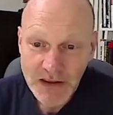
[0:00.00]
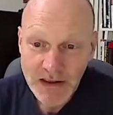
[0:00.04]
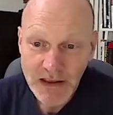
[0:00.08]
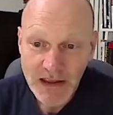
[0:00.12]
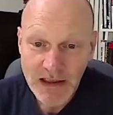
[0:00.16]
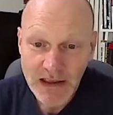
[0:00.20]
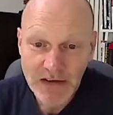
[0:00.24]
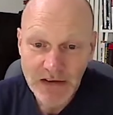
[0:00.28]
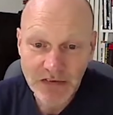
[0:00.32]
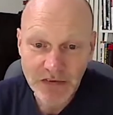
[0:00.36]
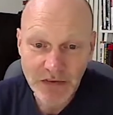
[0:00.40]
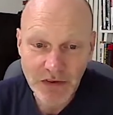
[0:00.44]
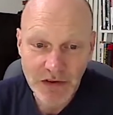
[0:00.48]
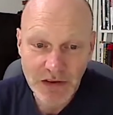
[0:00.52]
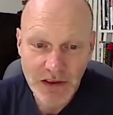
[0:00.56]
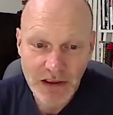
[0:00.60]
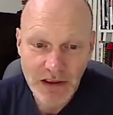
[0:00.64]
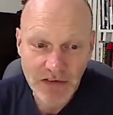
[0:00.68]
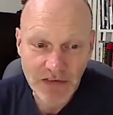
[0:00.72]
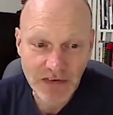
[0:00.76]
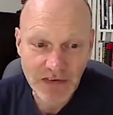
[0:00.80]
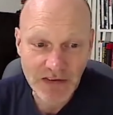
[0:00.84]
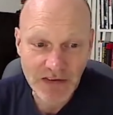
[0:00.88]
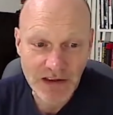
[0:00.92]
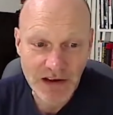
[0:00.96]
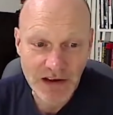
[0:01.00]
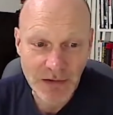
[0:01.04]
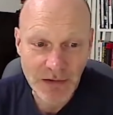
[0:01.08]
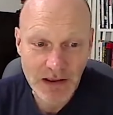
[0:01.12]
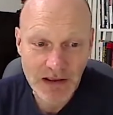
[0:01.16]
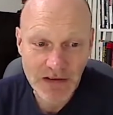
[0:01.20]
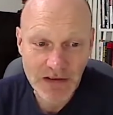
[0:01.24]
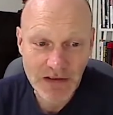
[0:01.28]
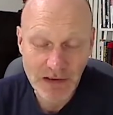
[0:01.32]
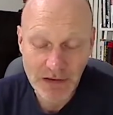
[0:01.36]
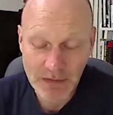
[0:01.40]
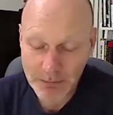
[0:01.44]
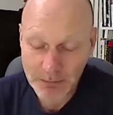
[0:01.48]
is that
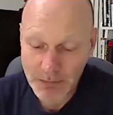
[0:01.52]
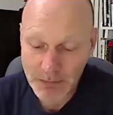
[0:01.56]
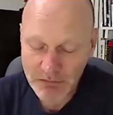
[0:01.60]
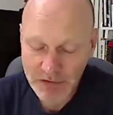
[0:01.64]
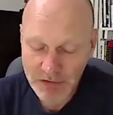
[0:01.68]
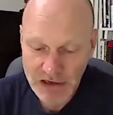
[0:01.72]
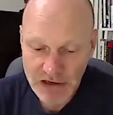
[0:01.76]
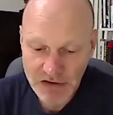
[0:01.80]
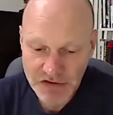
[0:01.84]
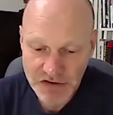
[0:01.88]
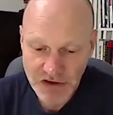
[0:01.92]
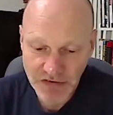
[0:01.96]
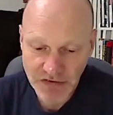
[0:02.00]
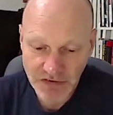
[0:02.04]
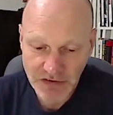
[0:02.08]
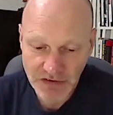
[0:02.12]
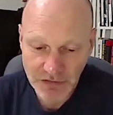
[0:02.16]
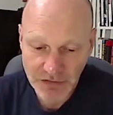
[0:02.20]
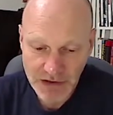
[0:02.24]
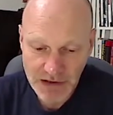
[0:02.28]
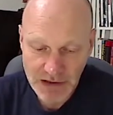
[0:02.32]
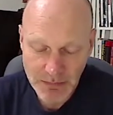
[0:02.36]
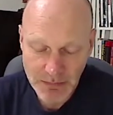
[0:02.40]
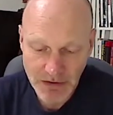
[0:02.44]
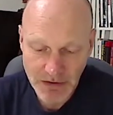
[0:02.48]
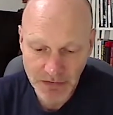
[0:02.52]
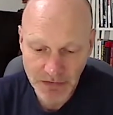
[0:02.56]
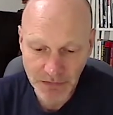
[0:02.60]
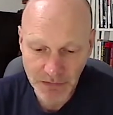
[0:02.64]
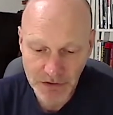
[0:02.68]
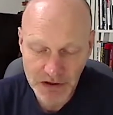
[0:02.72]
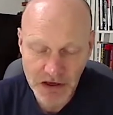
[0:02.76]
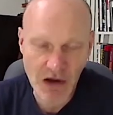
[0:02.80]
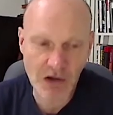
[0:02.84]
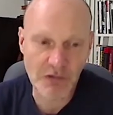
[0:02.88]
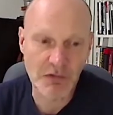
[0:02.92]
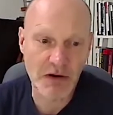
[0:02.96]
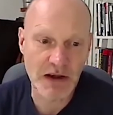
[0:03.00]
it's been really interesting thinking about sort
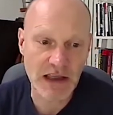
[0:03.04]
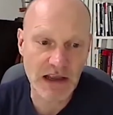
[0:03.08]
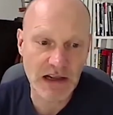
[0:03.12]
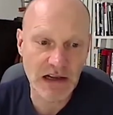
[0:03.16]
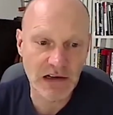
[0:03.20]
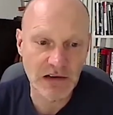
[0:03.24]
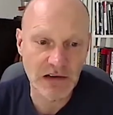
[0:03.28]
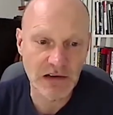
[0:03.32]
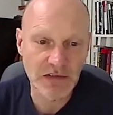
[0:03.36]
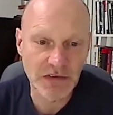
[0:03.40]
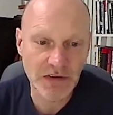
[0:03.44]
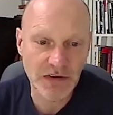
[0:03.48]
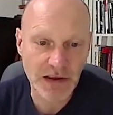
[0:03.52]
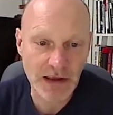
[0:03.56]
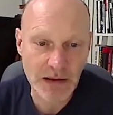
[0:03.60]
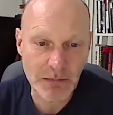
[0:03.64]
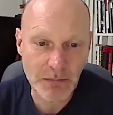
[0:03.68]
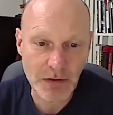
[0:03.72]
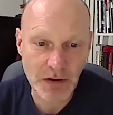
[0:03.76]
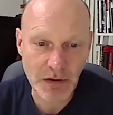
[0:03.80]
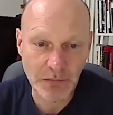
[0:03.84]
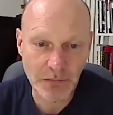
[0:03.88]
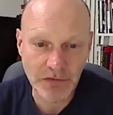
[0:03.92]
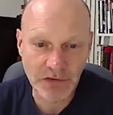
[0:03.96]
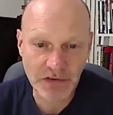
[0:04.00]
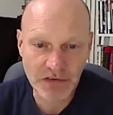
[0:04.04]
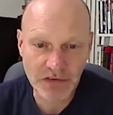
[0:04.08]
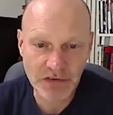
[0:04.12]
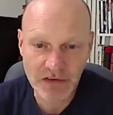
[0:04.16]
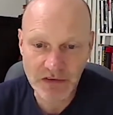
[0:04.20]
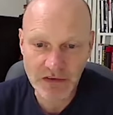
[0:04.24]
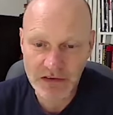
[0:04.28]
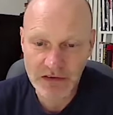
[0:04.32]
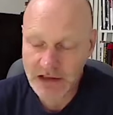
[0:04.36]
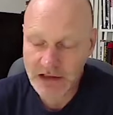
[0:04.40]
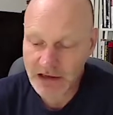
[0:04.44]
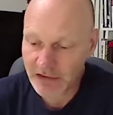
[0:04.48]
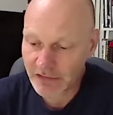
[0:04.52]
of current England team, and obviously
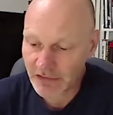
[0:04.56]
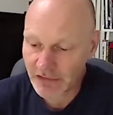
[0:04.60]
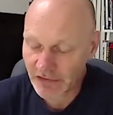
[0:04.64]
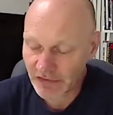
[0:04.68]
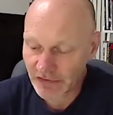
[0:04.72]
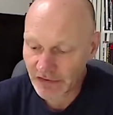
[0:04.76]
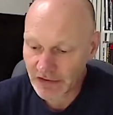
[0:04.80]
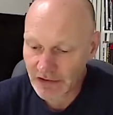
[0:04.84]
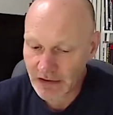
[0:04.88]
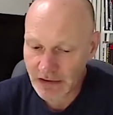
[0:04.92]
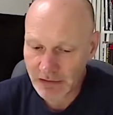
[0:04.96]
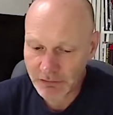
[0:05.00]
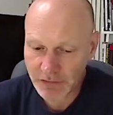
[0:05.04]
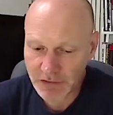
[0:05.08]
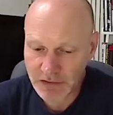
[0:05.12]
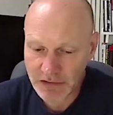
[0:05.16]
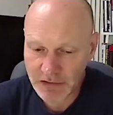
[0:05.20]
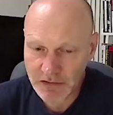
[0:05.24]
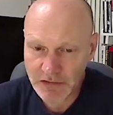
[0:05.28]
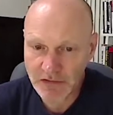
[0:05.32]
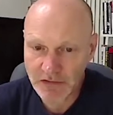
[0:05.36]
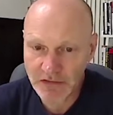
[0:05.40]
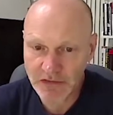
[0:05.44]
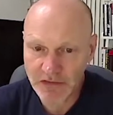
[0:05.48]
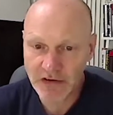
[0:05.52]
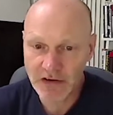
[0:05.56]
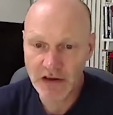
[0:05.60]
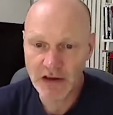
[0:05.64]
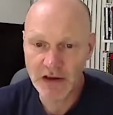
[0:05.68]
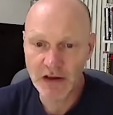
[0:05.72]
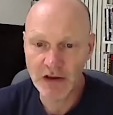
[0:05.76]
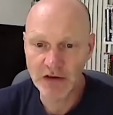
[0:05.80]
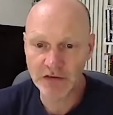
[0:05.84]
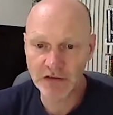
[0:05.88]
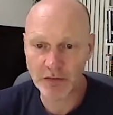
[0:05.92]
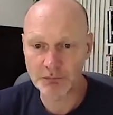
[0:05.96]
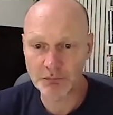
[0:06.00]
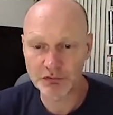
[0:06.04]
the significant
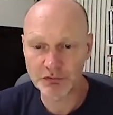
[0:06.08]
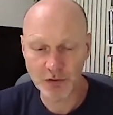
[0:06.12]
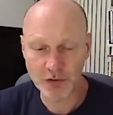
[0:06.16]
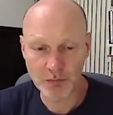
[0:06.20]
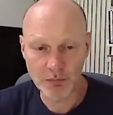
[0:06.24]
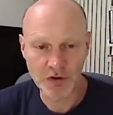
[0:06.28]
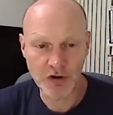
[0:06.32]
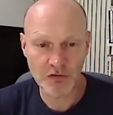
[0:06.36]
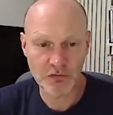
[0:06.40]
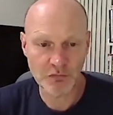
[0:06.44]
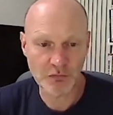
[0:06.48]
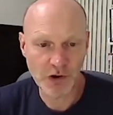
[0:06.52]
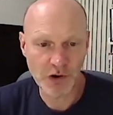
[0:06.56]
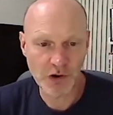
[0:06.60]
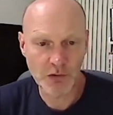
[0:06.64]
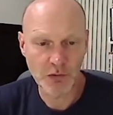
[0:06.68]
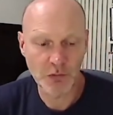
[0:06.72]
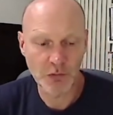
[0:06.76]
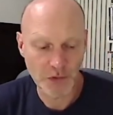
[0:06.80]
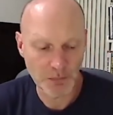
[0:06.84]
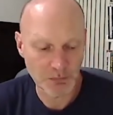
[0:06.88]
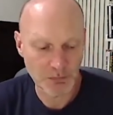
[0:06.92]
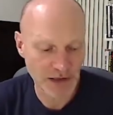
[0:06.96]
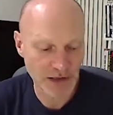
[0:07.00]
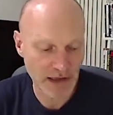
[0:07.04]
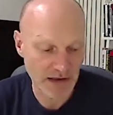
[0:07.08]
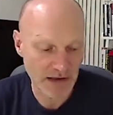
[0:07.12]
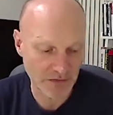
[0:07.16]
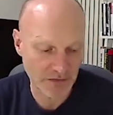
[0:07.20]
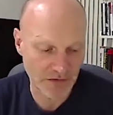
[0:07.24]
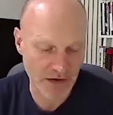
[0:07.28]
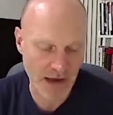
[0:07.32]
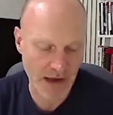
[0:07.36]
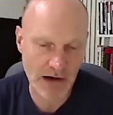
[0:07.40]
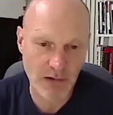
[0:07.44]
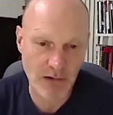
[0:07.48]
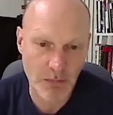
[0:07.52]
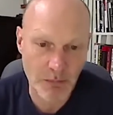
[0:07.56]
sort of prominent role that players of
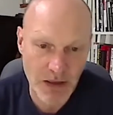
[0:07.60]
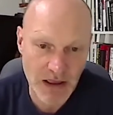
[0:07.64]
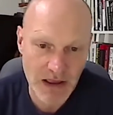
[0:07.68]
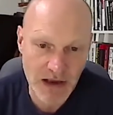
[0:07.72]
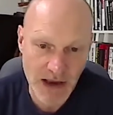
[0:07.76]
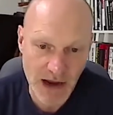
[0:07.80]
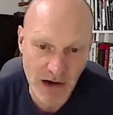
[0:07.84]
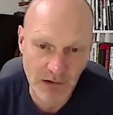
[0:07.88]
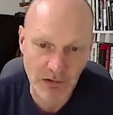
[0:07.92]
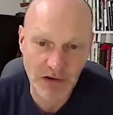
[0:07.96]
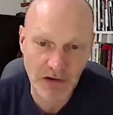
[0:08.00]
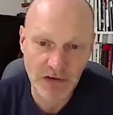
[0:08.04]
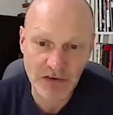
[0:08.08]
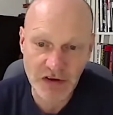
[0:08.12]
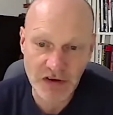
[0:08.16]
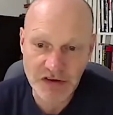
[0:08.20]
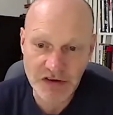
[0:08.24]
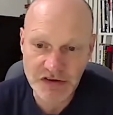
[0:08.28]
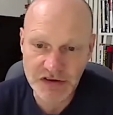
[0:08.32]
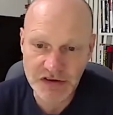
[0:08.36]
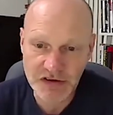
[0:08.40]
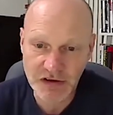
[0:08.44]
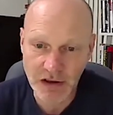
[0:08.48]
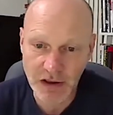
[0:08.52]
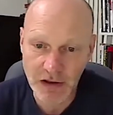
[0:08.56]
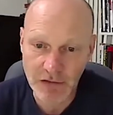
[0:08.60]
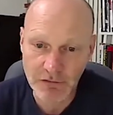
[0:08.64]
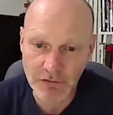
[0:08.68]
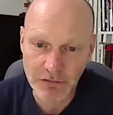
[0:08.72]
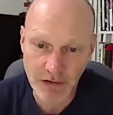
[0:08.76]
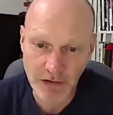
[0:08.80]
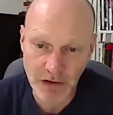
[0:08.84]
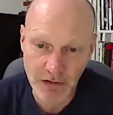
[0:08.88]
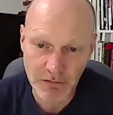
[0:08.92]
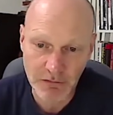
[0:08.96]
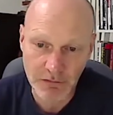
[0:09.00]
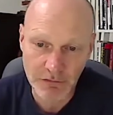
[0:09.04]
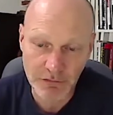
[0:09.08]
Caribbean heritage have
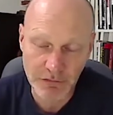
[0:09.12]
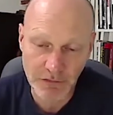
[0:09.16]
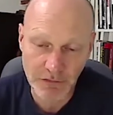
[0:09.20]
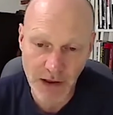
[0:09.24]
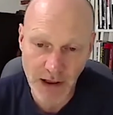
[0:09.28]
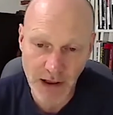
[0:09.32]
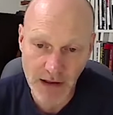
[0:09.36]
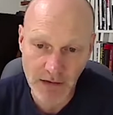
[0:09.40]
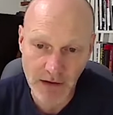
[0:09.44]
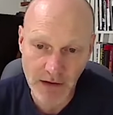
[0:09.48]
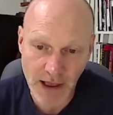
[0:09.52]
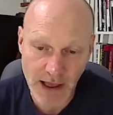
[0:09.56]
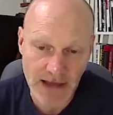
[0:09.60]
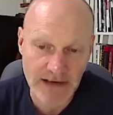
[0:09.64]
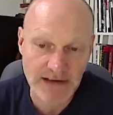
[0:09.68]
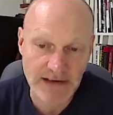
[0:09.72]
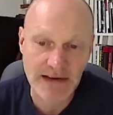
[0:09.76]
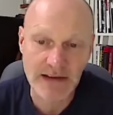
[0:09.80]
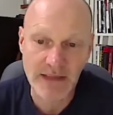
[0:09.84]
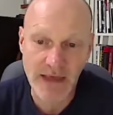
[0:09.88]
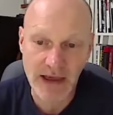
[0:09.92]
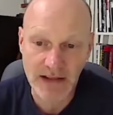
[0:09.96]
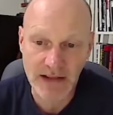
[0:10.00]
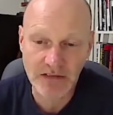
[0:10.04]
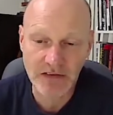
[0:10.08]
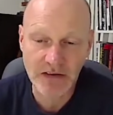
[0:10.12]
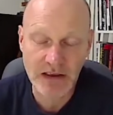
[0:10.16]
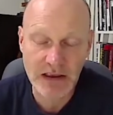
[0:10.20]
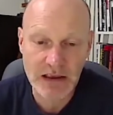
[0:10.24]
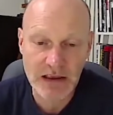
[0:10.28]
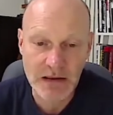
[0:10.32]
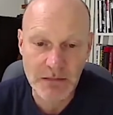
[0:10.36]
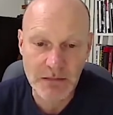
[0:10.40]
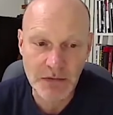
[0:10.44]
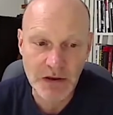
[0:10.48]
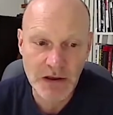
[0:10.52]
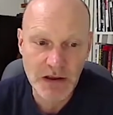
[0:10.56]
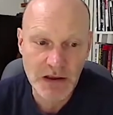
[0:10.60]
had in that
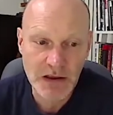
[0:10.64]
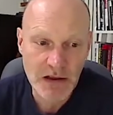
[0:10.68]
team.